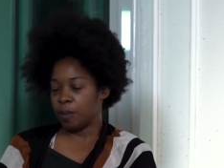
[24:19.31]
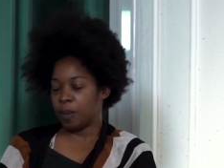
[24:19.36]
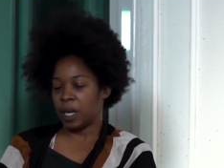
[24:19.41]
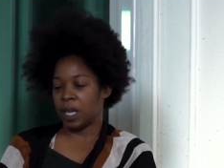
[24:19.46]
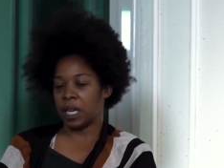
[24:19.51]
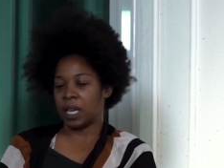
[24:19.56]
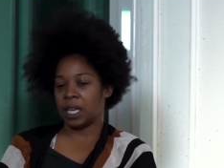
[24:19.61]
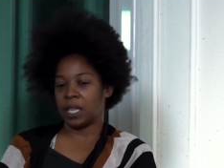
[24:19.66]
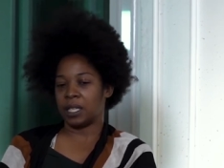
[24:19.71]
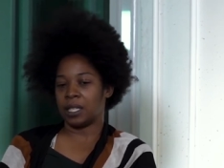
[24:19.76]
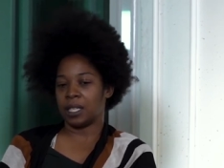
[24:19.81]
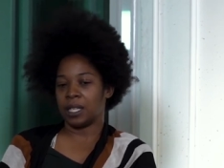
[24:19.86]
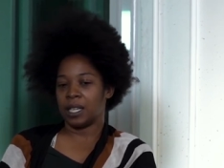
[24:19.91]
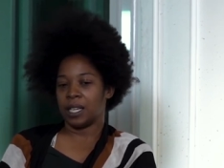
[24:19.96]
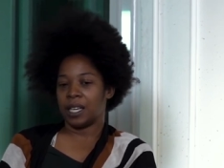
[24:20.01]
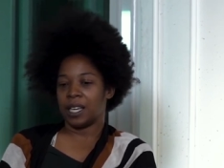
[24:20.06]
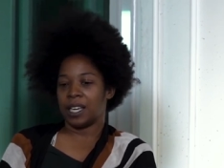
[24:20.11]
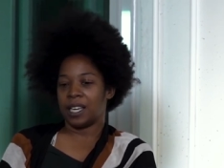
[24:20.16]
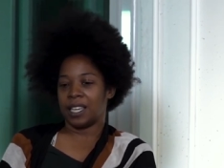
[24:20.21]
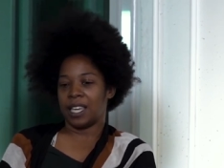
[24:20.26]
because
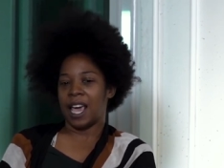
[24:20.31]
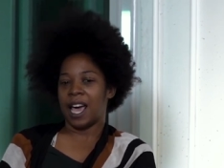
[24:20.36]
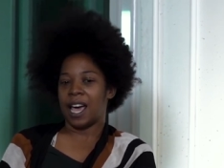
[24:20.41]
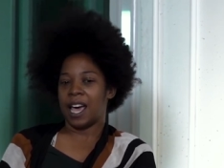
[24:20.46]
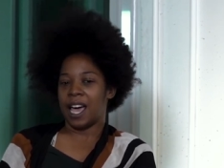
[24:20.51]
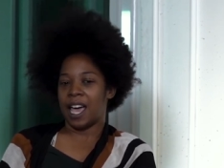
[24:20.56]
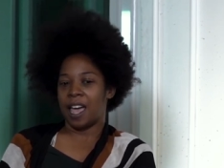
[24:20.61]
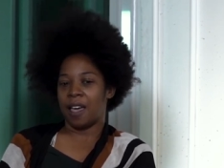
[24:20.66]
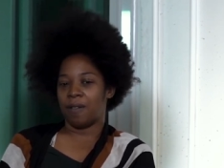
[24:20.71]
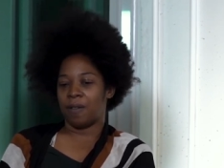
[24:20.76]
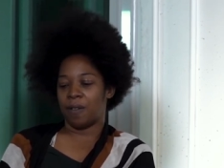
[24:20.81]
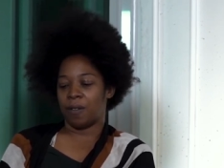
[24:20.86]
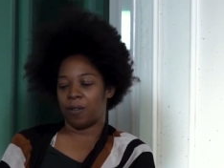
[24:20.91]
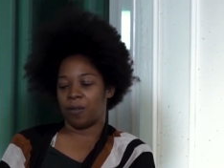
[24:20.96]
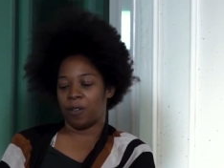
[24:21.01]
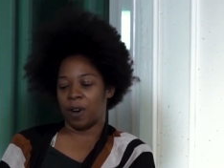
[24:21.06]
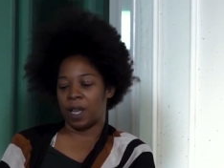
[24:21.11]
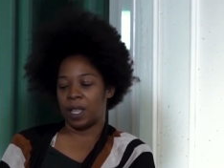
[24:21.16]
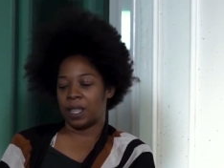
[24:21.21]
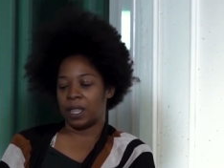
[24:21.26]
yeah, I have a
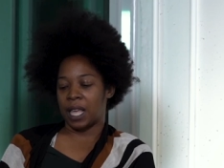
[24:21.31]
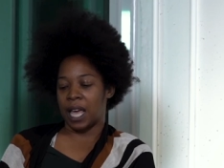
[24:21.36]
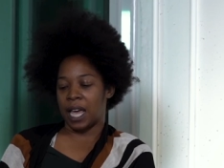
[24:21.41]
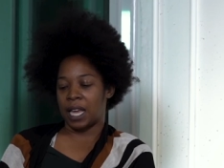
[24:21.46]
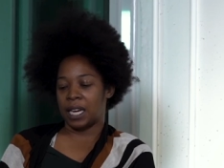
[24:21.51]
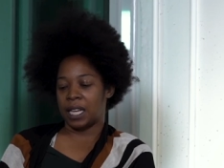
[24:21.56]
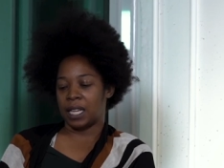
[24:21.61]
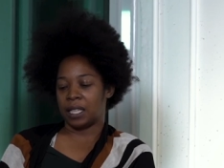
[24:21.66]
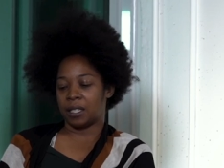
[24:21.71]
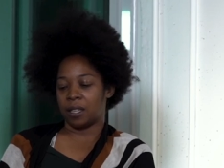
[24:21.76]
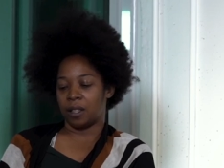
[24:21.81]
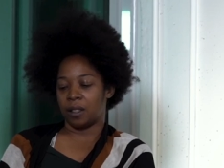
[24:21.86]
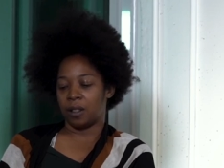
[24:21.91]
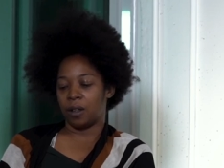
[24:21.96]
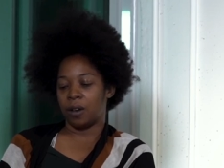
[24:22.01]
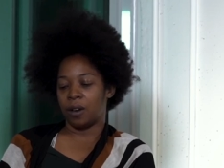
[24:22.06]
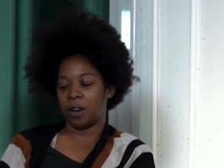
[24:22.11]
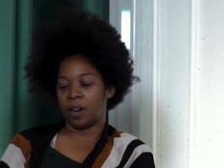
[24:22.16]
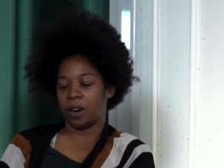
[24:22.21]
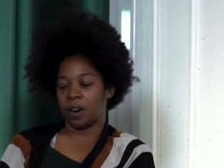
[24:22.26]
friend that is a
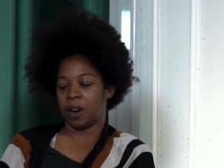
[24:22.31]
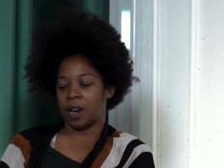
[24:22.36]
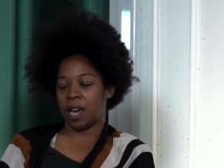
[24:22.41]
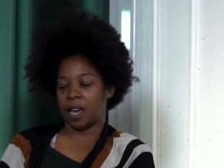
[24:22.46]
lawyer,